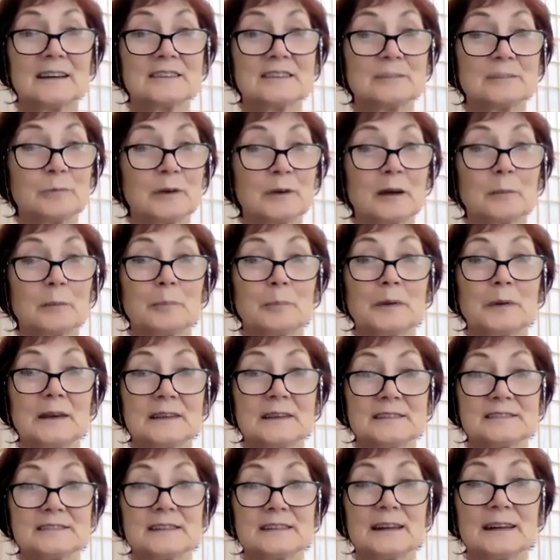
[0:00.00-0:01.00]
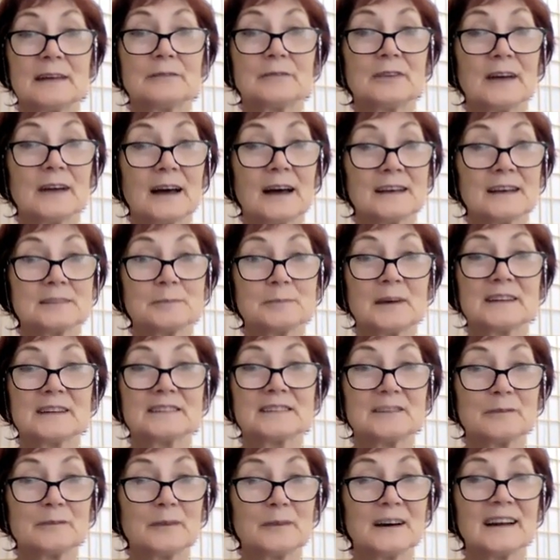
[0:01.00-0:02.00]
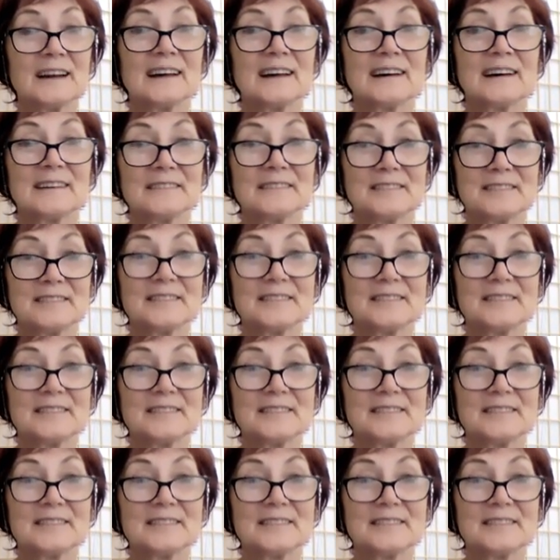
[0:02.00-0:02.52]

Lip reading: to be at peace in every aspect of my life.